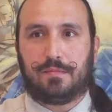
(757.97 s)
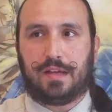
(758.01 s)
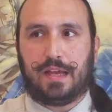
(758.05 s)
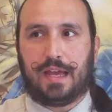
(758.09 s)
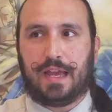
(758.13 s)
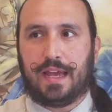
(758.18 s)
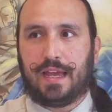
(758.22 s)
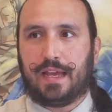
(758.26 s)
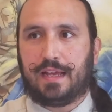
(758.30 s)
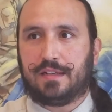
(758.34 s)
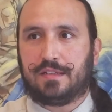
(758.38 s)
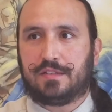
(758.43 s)

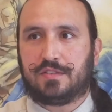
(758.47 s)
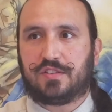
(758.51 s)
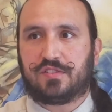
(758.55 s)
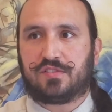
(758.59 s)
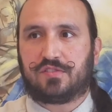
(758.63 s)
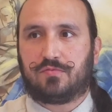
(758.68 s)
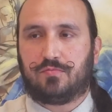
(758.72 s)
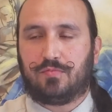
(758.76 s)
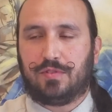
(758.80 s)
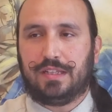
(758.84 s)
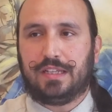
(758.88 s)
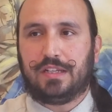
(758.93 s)
and
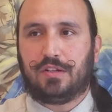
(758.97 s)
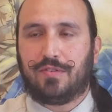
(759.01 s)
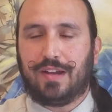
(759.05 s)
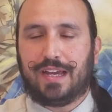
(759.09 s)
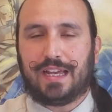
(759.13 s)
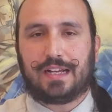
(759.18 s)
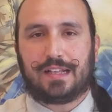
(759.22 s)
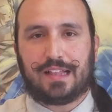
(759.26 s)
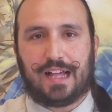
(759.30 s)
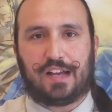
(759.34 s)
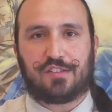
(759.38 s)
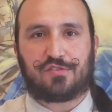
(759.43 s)
just really
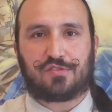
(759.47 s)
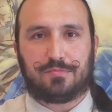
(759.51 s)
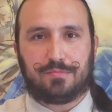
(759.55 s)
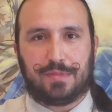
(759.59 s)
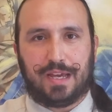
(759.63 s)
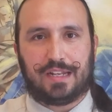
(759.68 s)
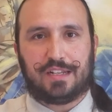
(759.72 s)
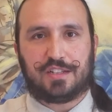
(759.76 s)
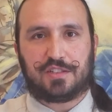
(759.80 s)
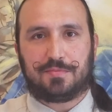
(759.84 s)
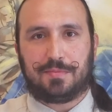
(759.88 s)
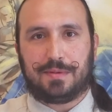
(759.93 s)
great classroom
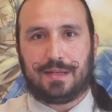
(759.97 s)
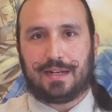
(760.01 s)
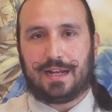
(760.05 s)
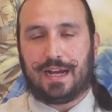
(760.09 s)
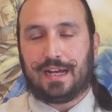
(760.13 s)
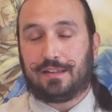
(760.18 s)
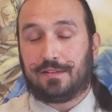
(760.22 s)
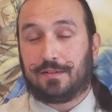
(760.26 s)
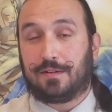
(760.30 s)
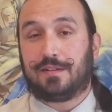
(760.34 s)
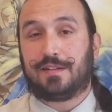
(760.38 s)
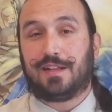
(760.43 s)
management.
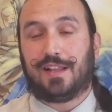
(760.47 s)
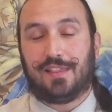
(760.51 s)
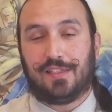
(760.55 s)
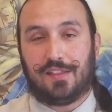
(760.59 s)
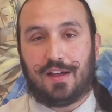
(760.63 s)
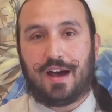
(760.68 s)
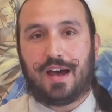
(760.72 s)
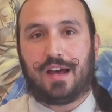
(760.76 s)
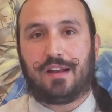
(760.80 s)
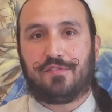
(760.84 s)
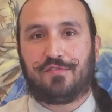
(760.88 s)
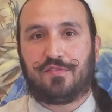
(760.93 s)
I learned a
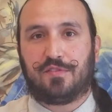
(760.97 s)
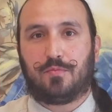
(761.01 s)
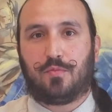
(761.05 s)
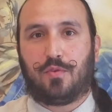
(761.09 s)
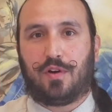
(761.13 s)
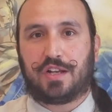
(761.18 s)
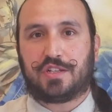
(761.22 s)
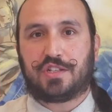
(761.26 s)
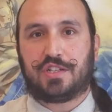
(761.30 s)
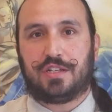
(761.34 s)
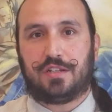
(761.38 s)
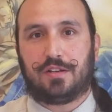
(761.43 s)
lot from
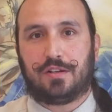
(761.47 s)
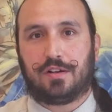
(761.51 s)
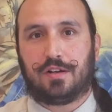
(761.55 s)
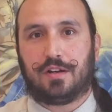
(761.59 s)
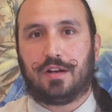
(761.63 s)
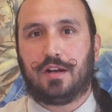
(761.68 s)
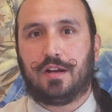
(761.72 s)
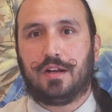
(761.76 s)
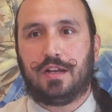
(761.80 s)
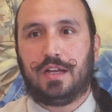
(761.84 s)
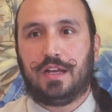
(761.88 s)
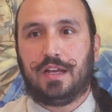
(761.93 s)
watching
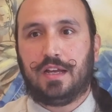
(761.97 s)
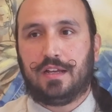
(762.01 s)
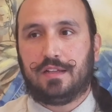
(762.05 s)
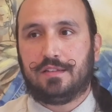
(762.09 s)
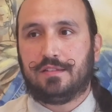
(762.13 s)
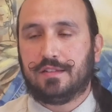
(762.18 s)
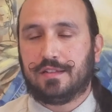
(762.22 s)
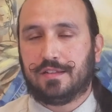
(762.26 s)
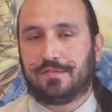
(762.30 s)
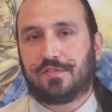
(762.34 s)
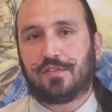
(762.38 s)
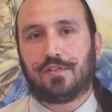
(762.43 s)
her
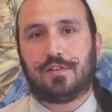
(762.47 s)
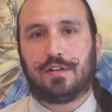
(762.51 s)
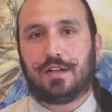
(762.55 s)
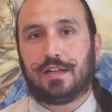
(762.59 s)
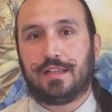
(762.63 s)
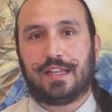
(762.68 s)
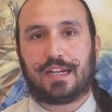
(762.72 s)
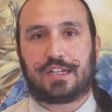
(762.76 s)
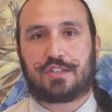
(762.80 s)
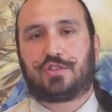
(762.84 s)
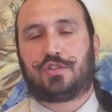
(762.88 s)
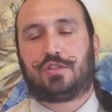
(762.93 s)
deliver a
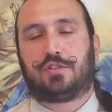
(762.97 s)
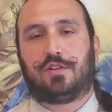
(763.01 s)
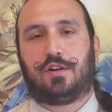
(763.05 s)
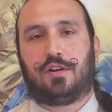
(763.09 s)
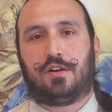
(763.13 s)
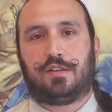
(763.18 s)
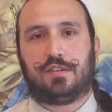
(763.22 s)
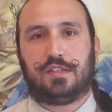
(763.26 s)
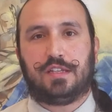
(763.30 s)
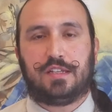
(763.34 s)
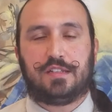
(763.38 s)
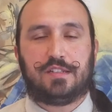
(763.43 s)
lecture
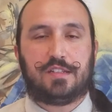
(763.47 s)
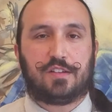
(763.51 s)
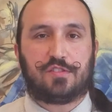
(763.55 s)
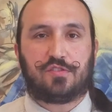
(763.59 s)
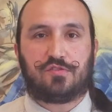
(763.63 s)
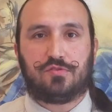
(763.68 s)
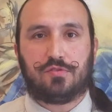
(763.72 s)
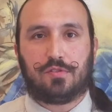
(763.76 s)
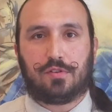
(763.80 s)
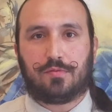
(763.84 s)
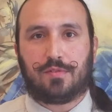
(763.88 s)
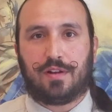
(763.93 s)
on the
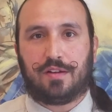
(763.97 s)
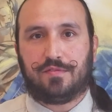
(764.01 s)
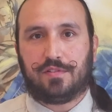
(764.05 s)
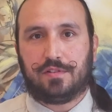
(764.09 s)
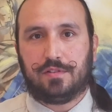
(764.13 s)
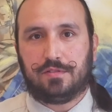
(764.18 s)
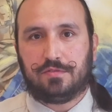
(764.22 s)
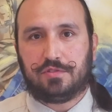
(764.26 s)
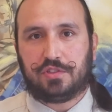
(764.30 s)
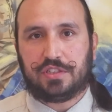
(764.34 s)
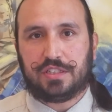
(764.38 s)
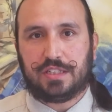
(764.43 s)
Industrial
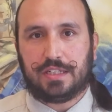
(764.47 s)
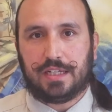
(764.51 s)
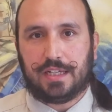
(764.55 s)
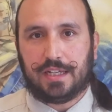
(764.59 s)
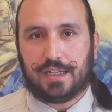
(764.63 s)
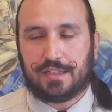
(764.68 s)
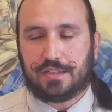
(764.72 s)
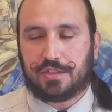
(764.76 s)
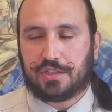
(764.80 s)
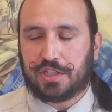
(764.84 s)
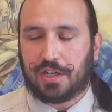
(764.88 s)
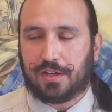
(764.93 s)

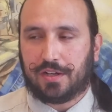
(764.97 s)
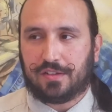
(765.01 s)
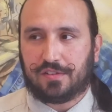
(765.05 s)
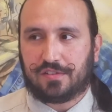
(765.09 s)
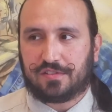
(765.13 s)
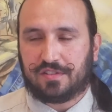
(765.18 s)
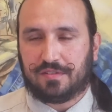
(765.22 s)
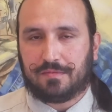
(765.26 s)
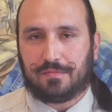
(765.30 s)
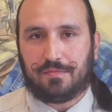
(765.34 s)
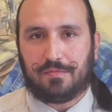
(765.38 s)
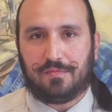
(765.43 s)
Revolution, sharing
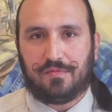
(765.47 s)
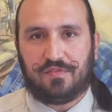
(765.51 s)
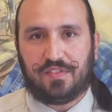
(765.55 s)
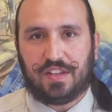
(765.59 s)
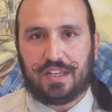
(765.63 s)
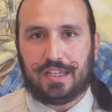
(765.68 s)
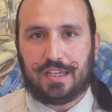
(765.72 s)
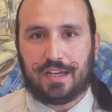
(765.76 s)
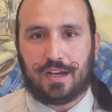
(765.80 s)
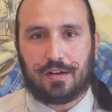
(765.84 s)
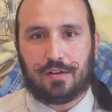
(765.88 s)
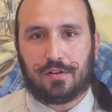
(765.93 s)
some
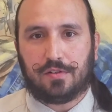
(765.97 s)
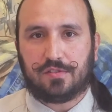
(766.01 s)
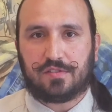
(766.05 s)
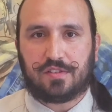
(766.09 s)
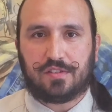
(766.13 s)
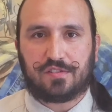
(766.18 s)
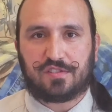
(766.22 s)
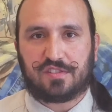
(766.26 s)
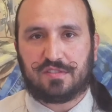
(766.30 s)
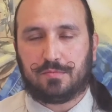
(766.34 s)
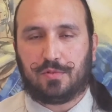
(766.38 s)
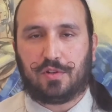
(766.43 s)
videos
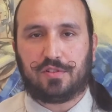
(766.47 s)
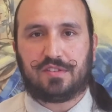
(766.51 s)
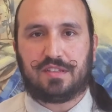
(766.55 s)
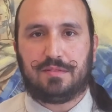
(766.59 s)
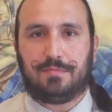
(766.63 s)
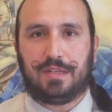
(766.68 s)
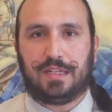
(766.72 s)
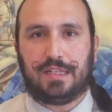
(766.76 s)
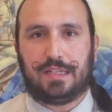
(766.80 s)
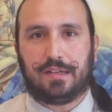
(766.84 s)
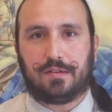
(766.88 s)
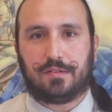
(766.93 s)
and some
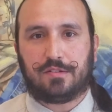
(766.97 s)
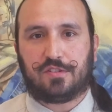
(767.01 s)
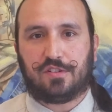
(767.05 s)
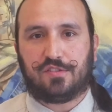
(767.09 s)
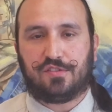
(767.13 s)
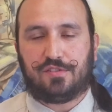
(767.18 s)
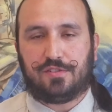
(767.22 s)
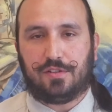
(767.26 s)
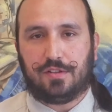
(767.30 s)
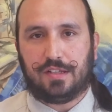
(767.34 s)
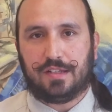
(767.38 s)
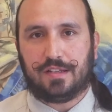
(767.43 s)
multimedia with her
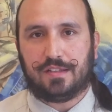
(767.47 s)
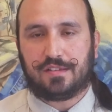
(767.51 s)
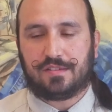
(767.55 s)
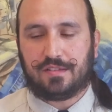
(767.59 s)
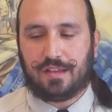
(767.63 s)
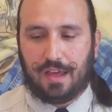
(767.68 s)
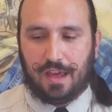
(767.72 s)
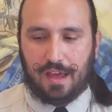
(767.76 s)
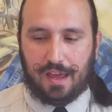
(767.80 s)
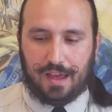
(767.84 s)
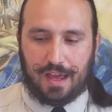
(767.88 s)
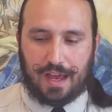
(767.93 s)
students,
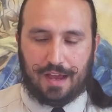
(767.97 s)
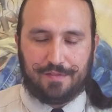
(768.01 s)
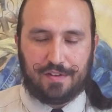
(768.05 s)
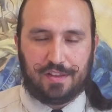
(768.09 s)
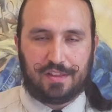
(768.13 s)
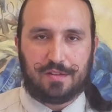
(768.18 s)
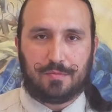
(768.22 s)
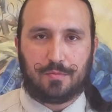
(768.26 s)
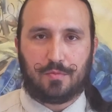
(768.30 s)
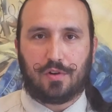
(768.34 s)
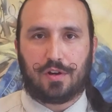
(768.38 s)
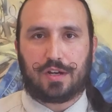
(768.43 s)
having
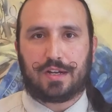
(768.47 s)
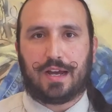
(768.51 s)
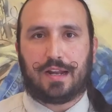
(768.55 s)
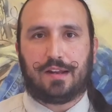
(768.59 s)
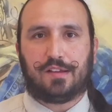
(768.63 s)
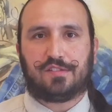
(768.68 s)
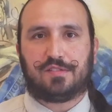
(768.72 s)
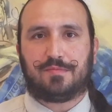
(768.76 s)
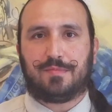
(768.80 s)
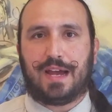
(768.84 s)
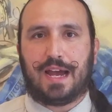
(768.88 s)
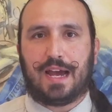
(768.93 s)
them work out
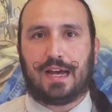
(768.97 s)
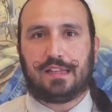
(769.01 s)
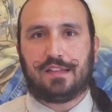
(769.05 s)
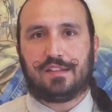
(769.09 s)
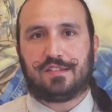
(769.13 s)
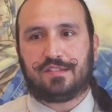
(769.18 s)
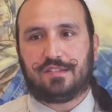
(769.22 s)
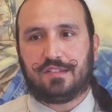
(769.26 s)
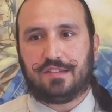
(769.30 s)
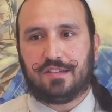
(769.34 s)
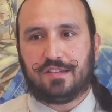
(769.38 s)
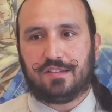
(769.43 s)
of some
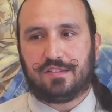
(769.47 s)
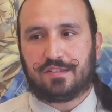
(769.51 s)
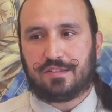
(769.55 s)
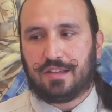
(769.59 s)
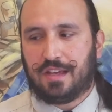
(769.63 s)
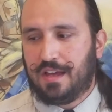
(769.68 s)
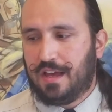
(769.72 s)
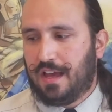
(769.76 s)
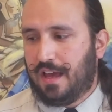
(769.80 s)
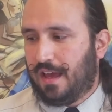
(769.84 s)
atlases.